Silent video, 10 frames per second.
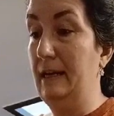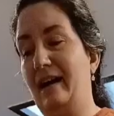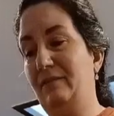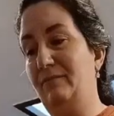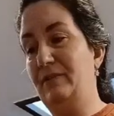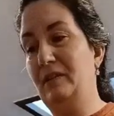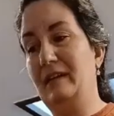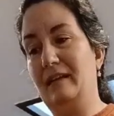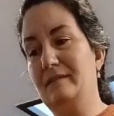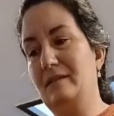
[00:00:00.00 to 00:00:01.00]
I feel
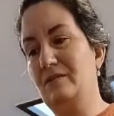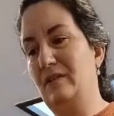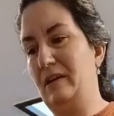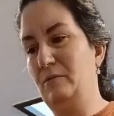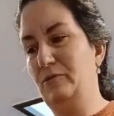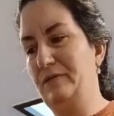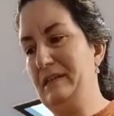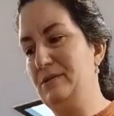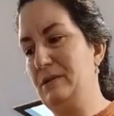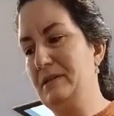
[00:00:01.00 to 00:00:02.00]
like it's such a valuable
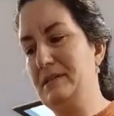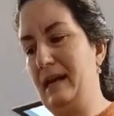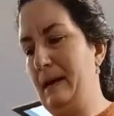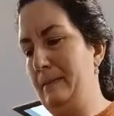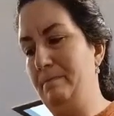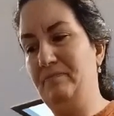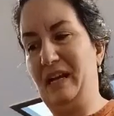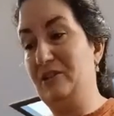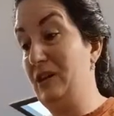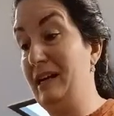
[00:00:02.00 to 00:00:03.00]
resource.
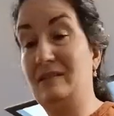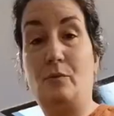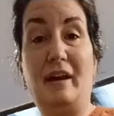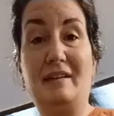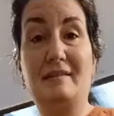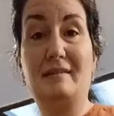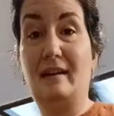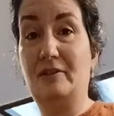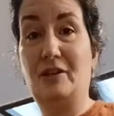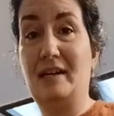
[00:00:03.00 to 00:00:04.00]
I try not to waste.
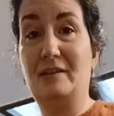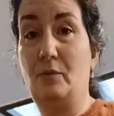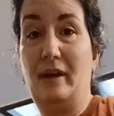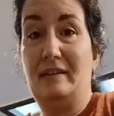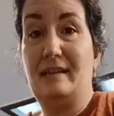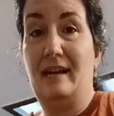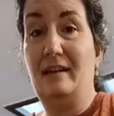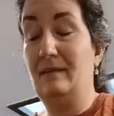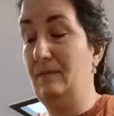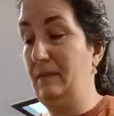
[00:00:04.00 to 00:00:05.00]
I try not to waste any
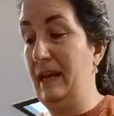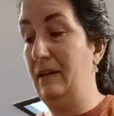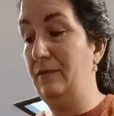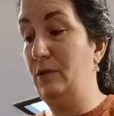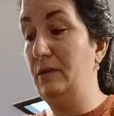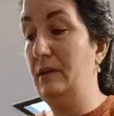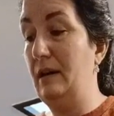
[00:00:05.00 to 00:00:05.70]
food.